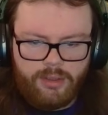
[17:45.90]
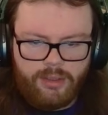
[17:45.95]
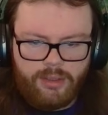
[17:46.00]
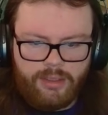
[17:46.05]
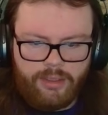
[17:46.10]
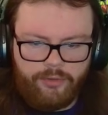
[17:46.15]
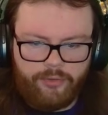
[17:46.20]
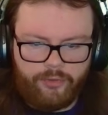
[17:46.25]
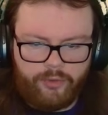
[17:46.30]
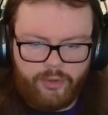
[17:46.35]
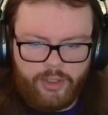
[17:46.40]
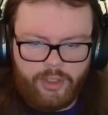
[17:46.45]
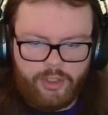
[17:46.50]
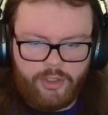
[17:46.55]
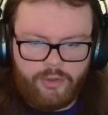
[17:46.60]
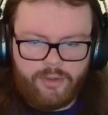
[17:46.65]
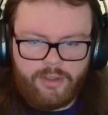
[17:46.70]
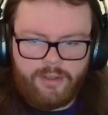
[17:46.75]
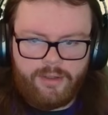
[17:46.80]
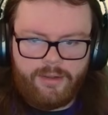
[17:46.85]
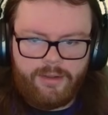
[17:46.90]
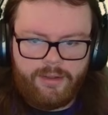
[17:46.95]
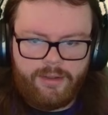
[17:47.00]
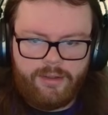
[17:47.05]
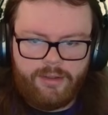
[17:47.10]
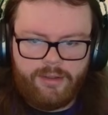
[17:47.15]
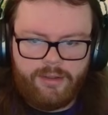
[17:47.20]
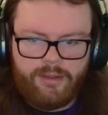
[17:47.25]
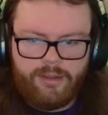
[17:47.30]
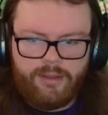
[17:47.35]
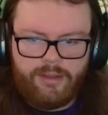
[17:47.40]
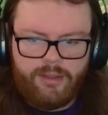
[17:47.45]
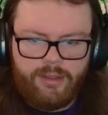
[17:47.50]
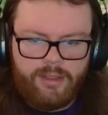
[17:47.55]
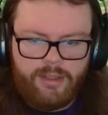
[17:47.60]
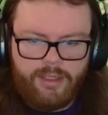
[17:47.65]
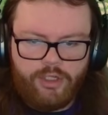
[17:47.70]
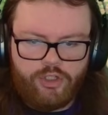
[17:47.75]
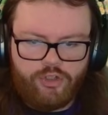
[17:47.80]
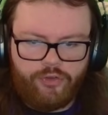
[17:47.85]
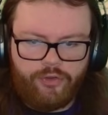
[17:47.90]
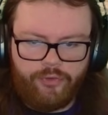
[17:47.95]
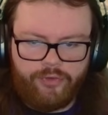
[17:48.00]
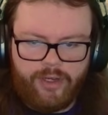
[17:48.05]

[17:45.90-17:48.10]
He's low. He just used